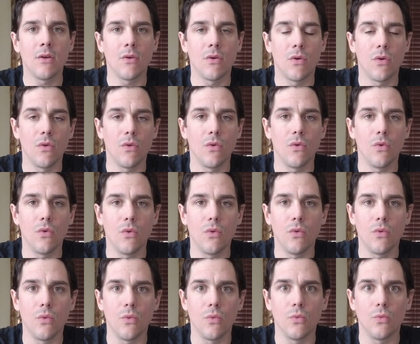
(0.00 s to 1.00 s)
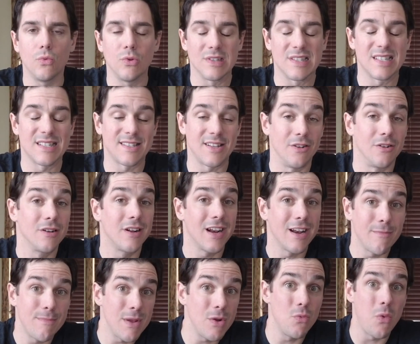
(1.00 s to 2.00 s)
who was still
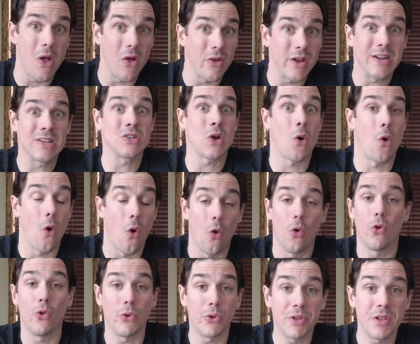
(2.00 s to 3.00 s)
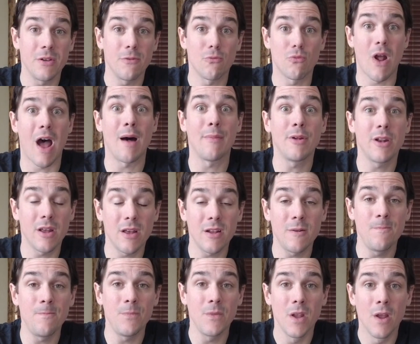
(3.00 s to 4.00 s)
gonna be willing to hold
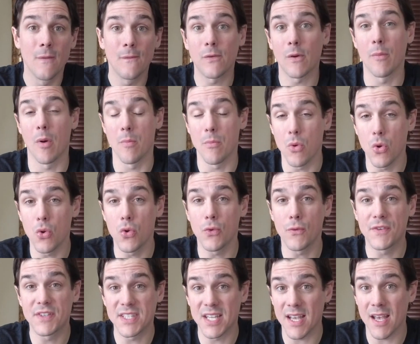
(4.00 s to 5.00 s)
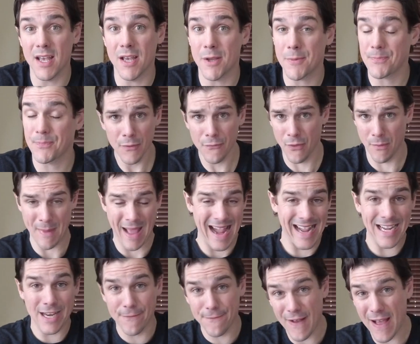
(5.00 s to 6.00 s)
Robinhood from a move to from
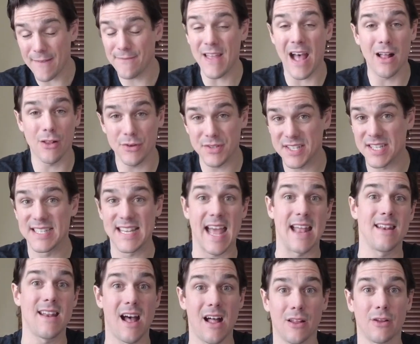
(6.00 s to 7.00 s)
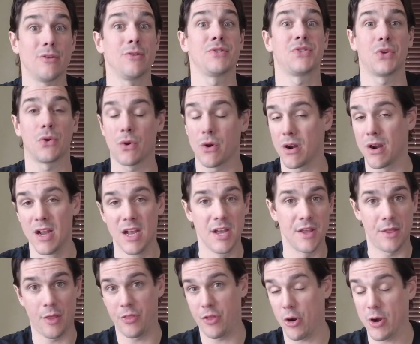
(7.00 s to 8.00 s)
$85 to $10 or
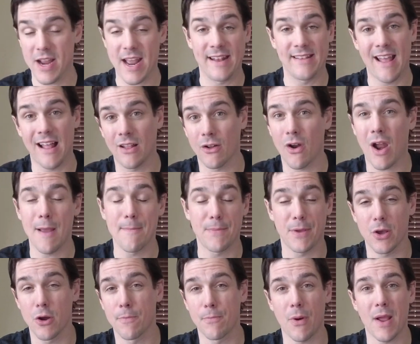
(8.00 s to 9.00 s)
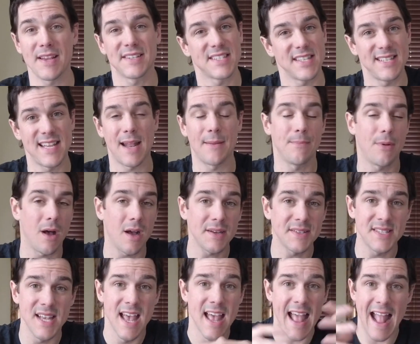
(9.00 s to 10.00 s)
the $38 IPO price to 10
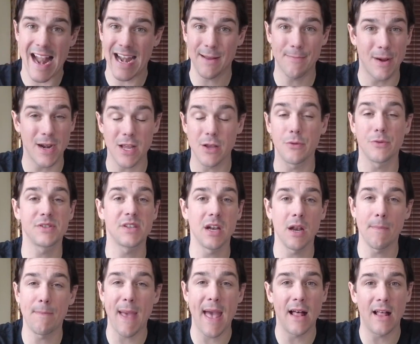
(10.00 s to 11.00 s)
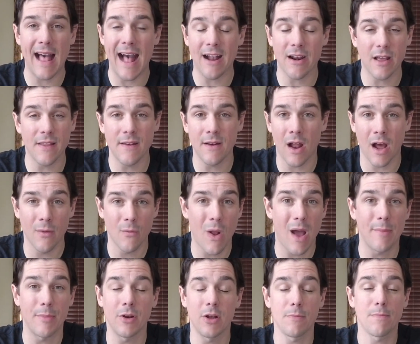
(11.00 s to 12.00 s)
bucks, anybody who was gonna bail out on
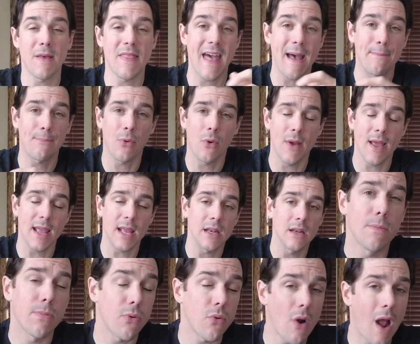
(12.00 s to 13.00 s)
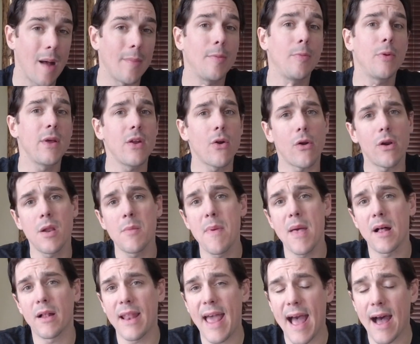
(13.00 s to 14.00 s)
Robinhood by that point, probably already
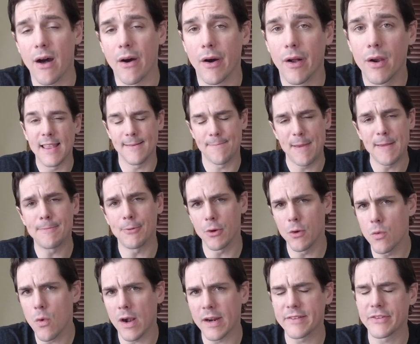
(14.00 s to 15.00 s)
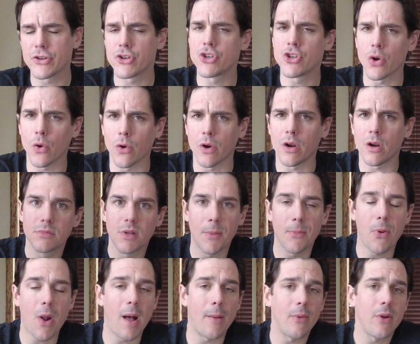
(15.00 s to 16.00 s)
bailed out. And the people who wanted to short, they're
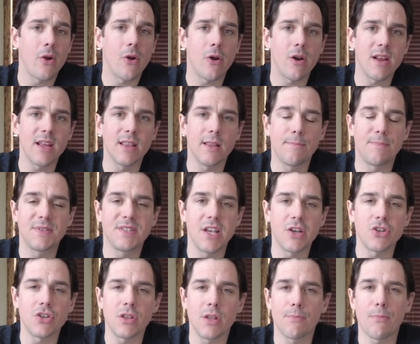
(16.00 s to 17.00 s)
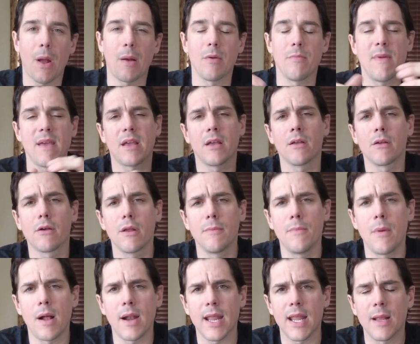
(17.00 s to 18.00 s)
probably already in the position, they're probably making good
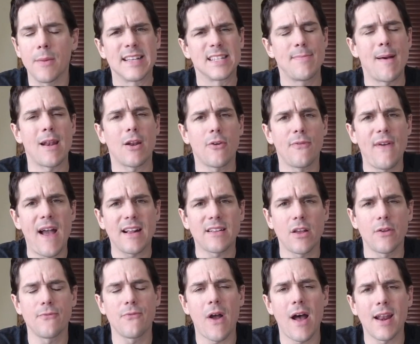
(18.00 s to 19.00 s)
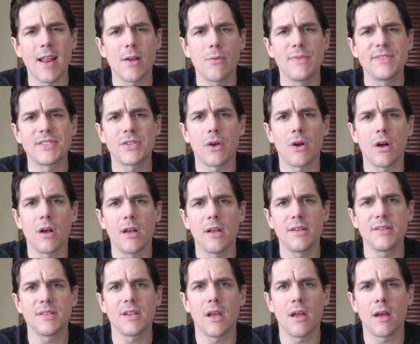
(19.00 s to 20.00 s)
money. As a matter of fact, on Friday, we saw
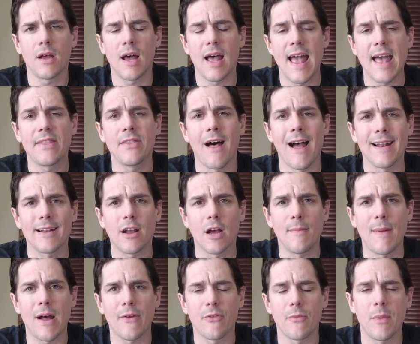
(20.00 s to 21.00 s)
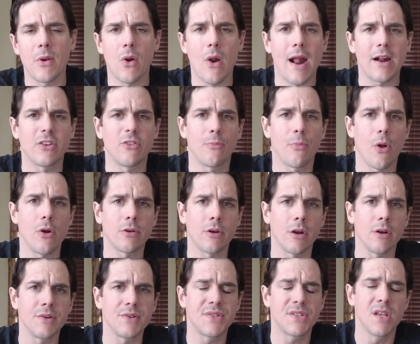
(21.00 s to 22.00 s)
a headline come out from Interactive
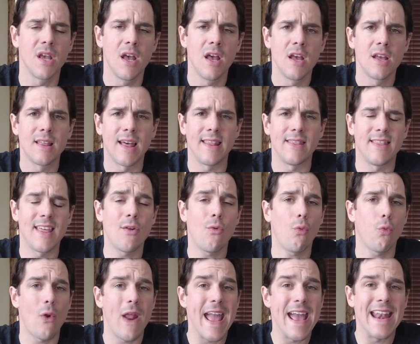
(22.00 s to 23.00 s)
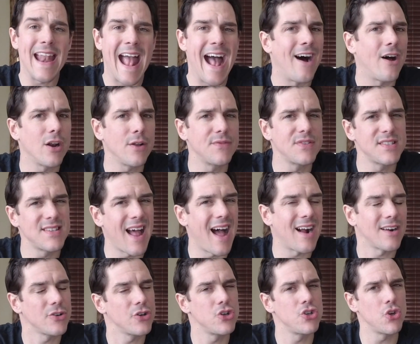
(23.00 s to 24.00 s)
Brokers that they ran out of
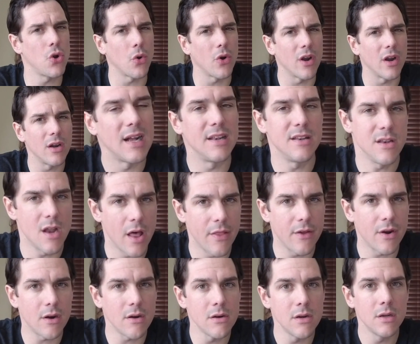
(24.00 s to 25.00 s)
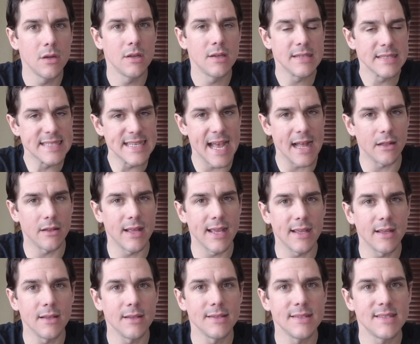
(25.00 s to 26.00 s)
stock to short, another
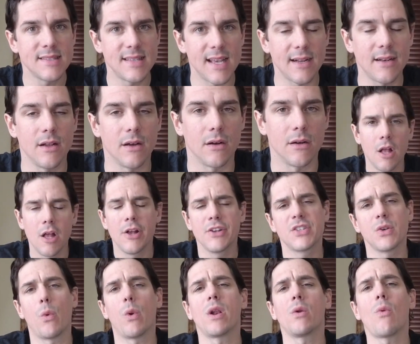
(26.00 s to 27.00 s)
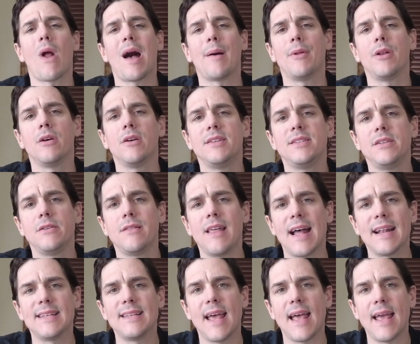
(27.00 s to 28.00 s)
telling signal. So what did Robinhood do
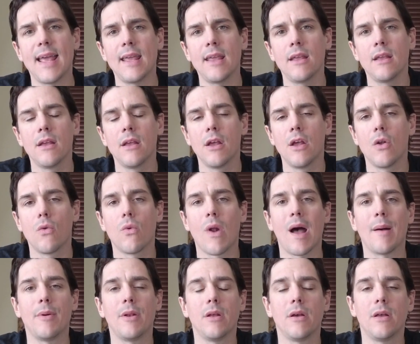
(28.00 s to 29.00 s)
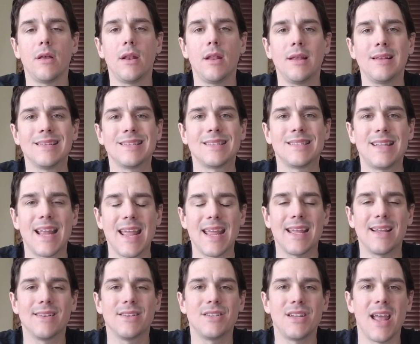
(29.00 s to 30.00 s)
that day? Robinhood
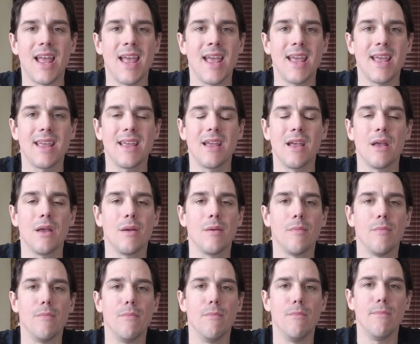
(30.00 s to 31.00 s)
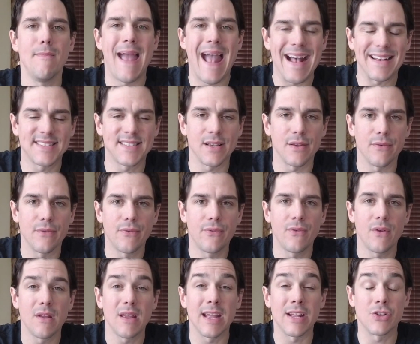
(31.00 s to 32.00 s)
staged a massive
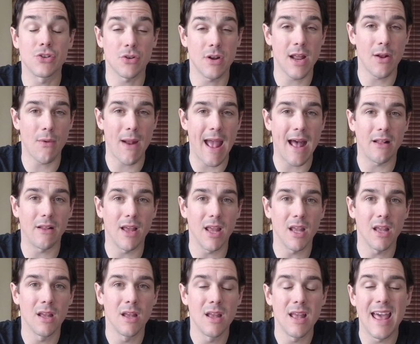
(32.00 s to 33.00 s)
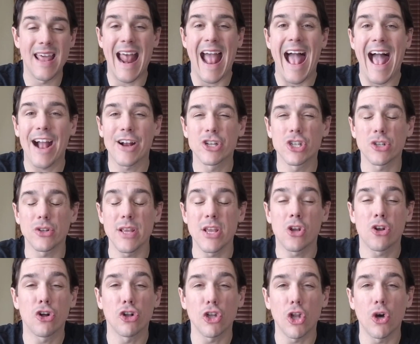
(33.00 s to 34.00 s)
intraday rally and actually
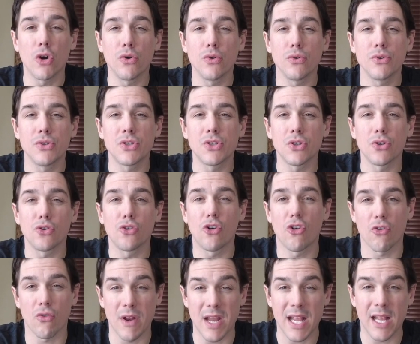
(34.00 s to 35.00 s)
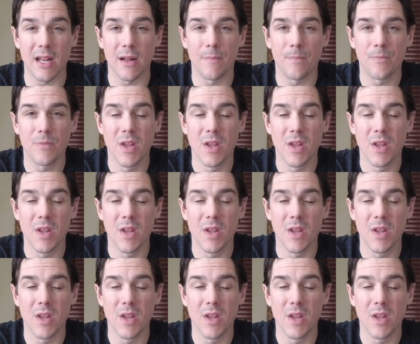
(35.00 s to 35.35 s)
closed green.